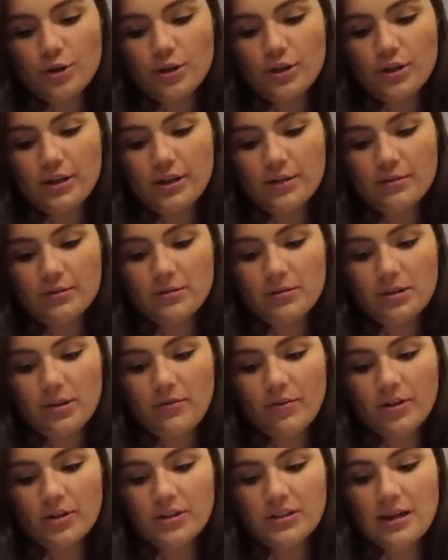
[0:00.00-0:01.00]
good. It was the
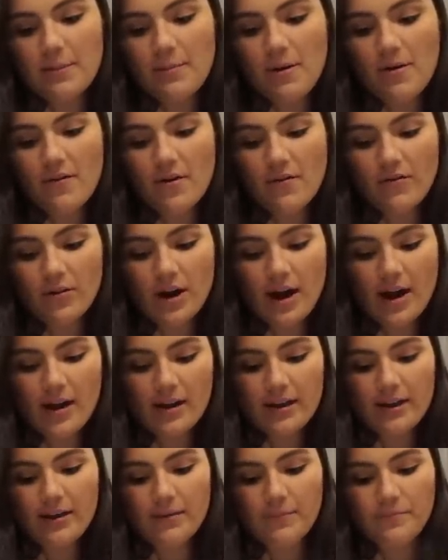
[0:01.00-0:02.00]
first time I've ever
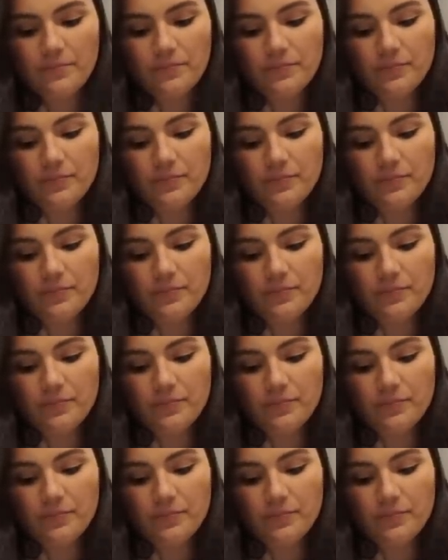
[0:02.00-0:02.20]
had it